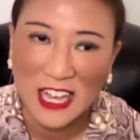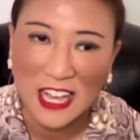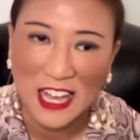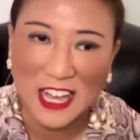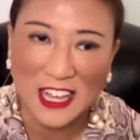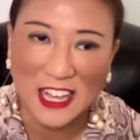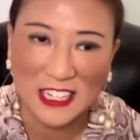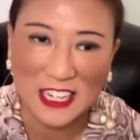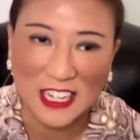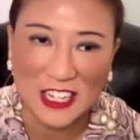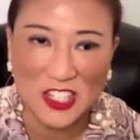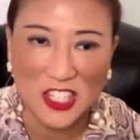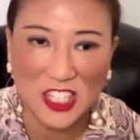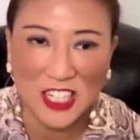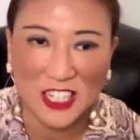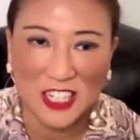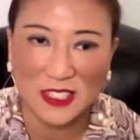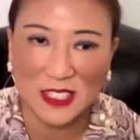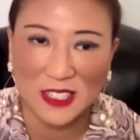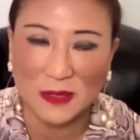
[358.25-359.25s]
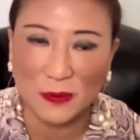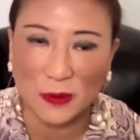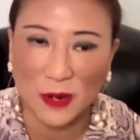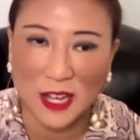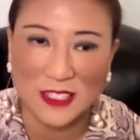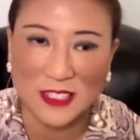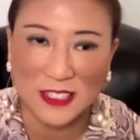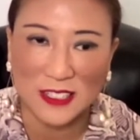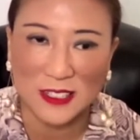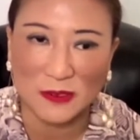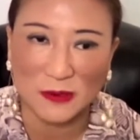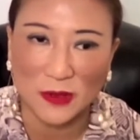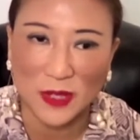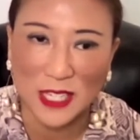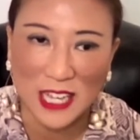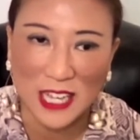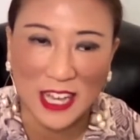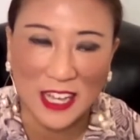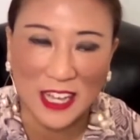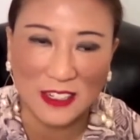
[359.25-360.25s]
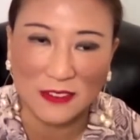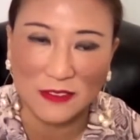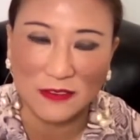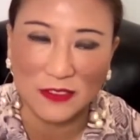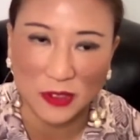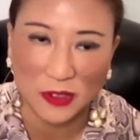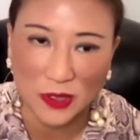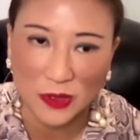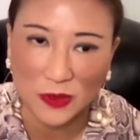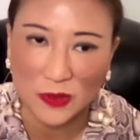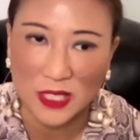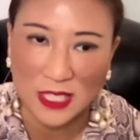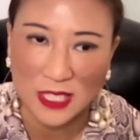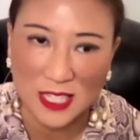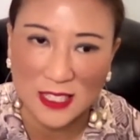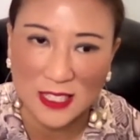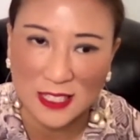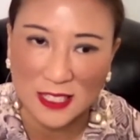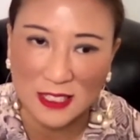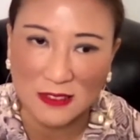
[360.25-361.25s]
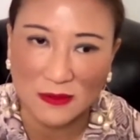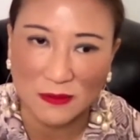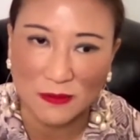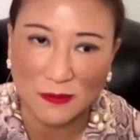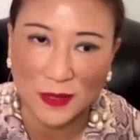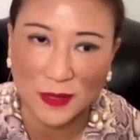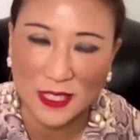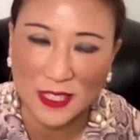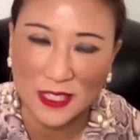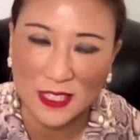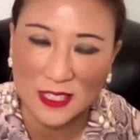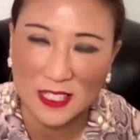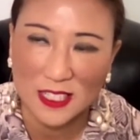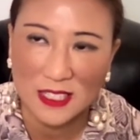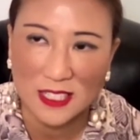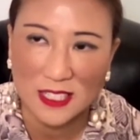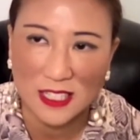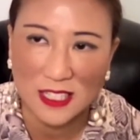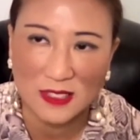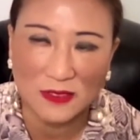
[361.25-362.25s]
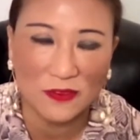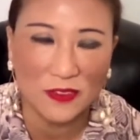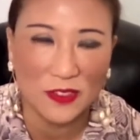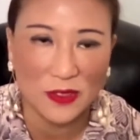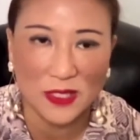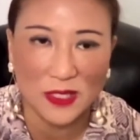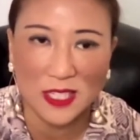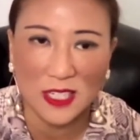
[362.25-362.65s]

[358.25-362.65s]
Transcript: and actually, surprisingly, we had a very good season, but this season feels a